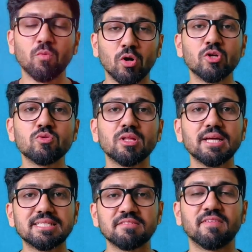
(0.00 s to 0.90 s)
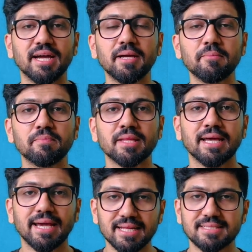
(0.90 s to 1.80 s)
want to know the reason why,
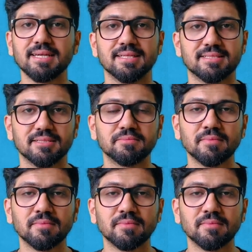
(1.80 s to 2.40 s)
here is the answer.